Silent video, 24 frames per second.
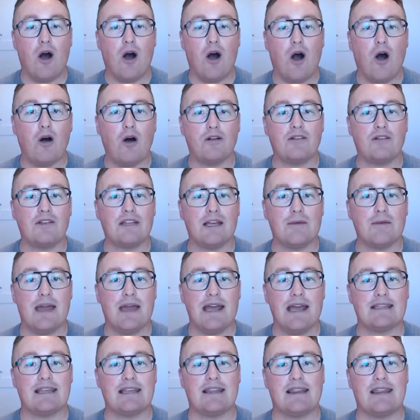all of the
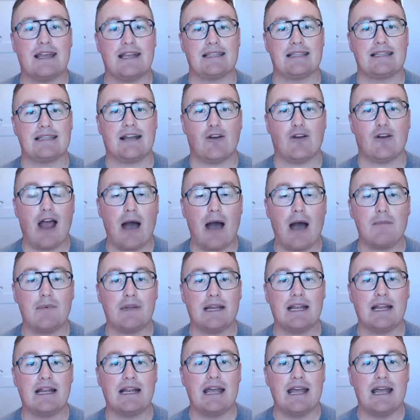amazing things that are
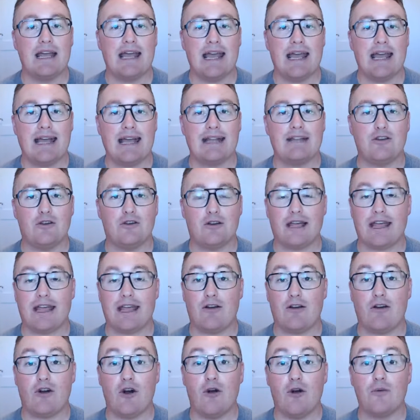happening in your
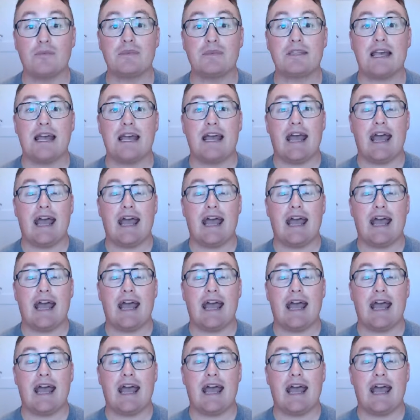care homes,